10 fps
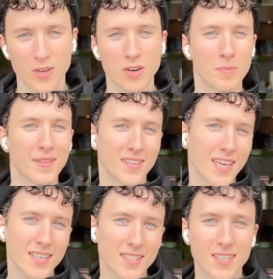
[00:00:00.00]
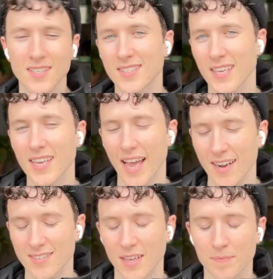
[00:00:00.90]
It could have been the dancing, singing,
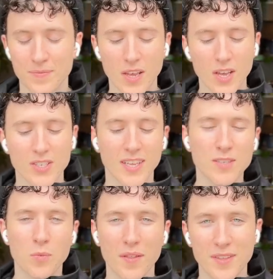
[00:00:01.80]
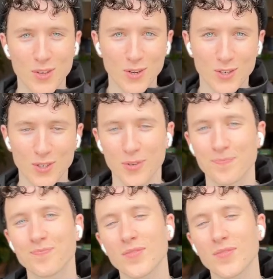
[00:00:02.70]
acting. So that's one thing you can do.